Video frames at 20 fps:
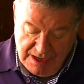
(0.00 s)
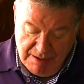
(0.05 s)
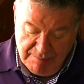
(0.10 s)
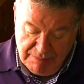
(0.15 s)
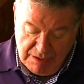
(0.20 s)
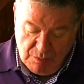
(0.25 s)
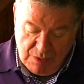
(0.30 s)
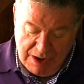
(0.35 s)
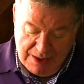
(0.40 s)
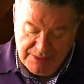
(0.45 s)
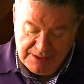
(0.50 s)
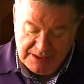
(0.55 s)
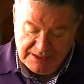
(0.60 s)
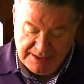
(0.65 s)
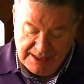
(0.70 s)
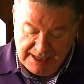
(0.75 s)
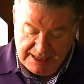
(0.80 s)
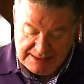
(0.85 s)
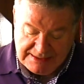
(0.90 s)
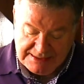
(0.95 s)
but when the
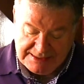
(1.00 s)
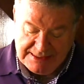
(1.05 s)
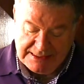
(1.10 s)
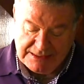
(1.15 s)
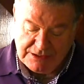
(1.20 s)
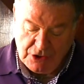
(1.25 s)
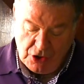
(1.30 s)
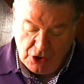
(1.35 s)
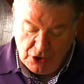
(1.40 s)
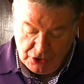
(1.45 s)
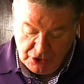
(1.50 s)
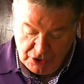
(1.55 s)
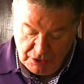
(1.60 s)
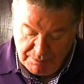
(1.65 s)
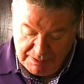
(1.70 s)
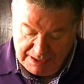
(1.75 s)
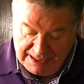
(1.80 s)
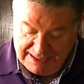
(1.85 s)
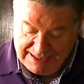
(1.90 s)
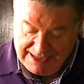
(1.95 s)
Nazis
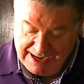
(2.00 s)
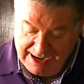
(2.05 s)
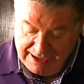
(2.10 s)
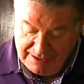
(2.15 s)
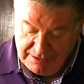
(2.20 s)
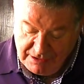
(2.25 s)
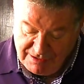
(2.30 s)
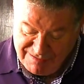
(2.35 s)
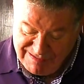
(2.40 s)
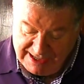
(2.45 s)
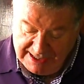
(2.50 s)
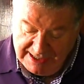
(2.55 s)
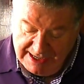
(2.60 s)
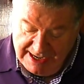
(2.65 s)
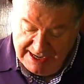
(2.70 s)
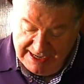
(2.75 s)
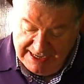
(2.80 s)
occupied Hungary,